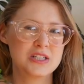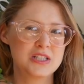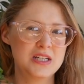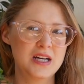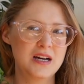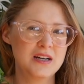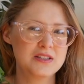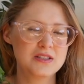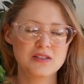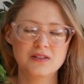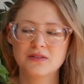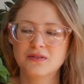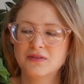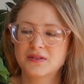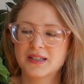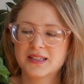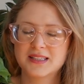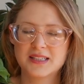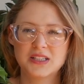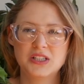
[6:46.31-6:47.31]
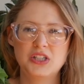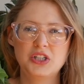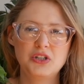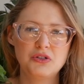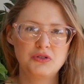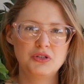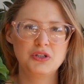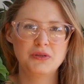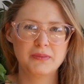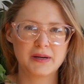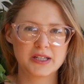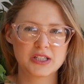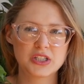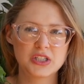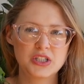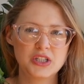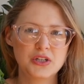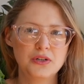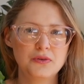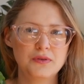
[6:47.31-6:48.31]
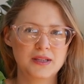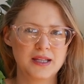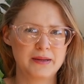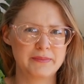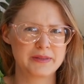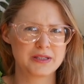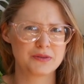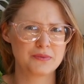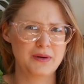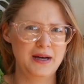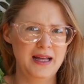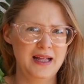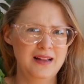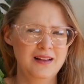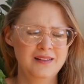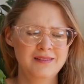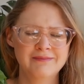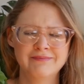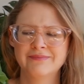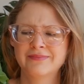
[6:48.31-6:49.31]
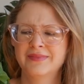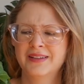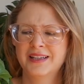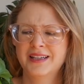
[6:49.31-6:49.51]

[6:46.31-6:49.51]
She also doesn't do too much to them as well.